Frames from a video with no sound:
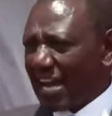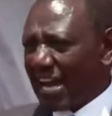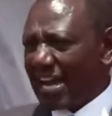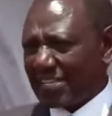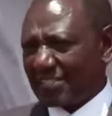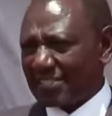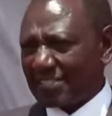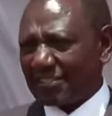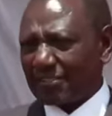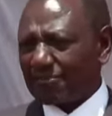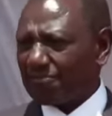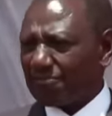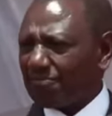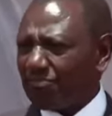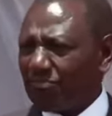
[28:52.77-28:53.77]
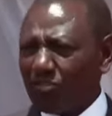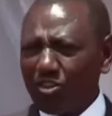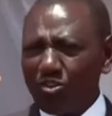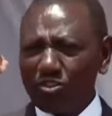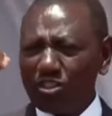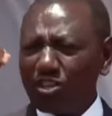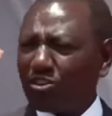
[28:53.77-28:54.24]
eyes
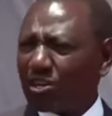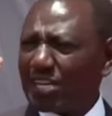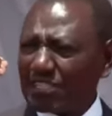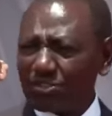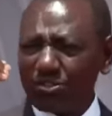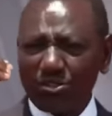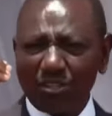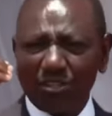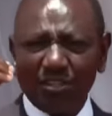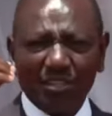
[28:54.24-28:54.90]
on the horizon,